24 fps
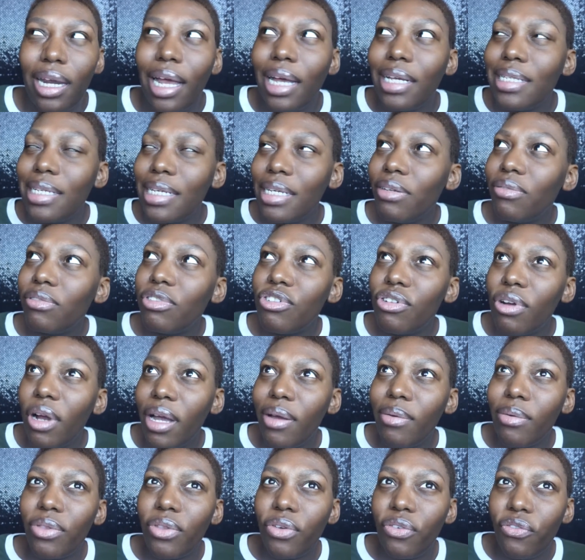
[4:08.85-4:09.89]
I didn't try
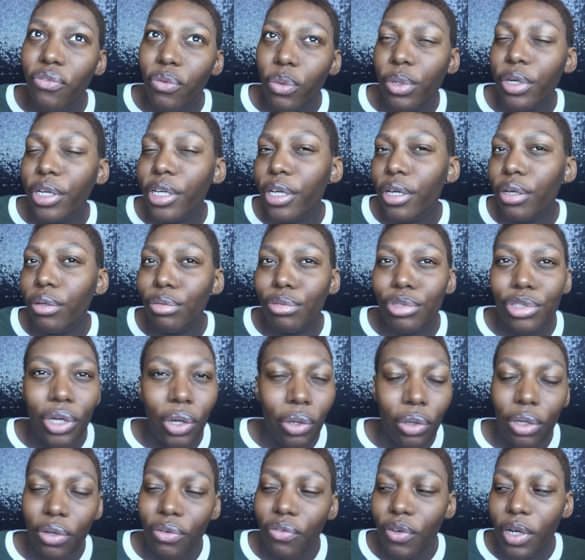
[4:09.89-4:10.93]
it with the Foreo.
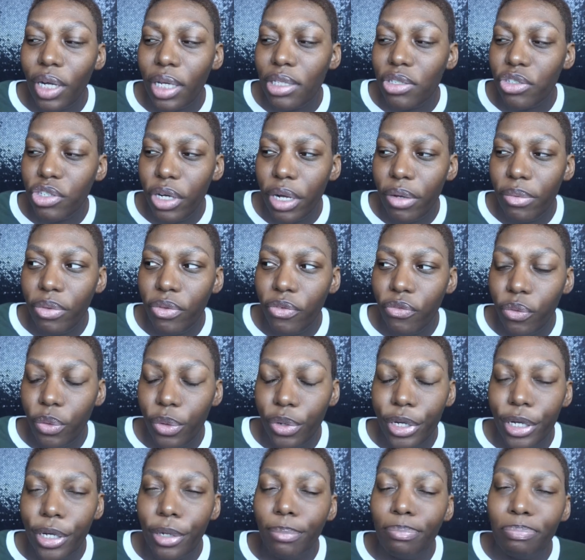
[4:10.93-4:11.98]
Totally forgot to try it with the
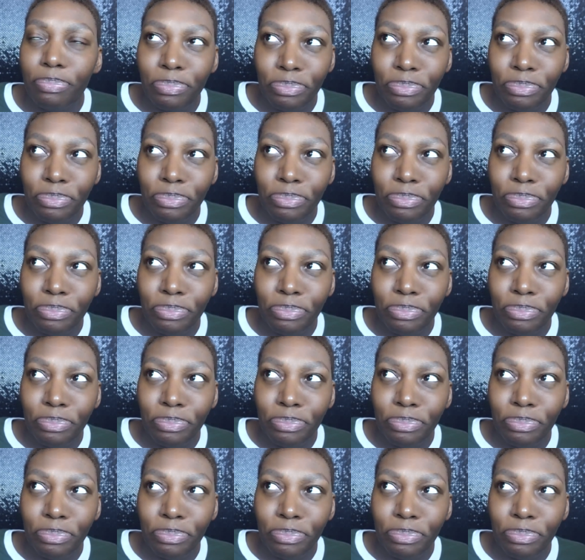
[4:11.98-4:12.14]
Foreo.